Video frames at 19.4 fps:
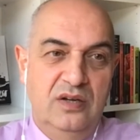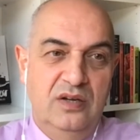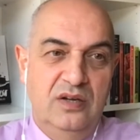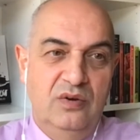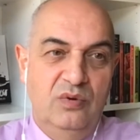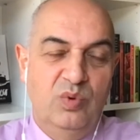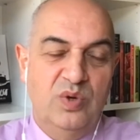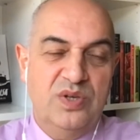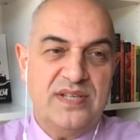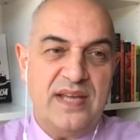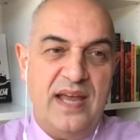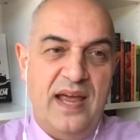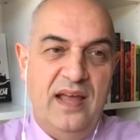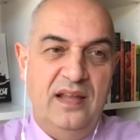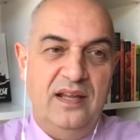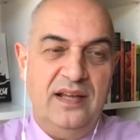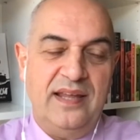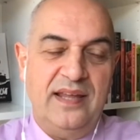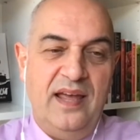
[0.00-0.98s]
was
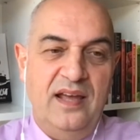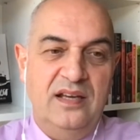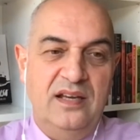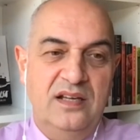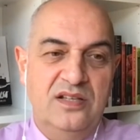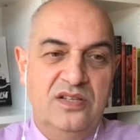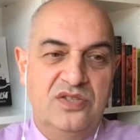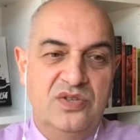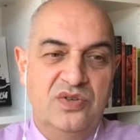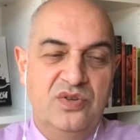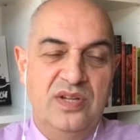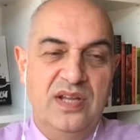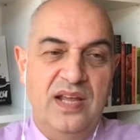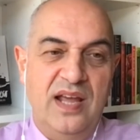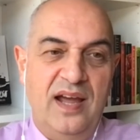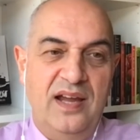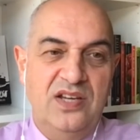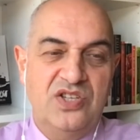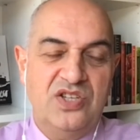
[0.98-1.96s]
allocated to the
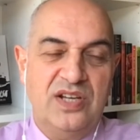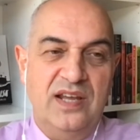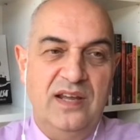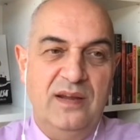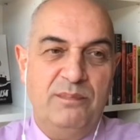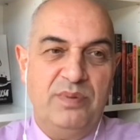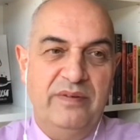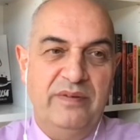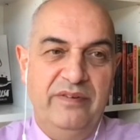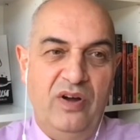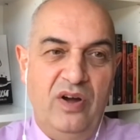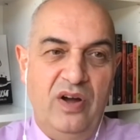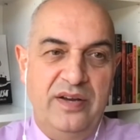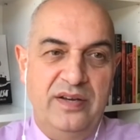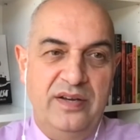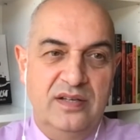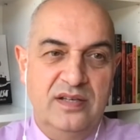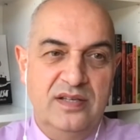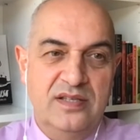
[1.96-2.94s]
aged care
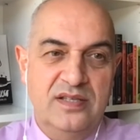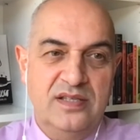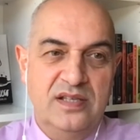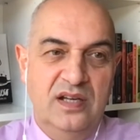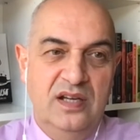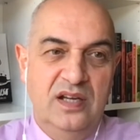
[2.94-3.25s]
providers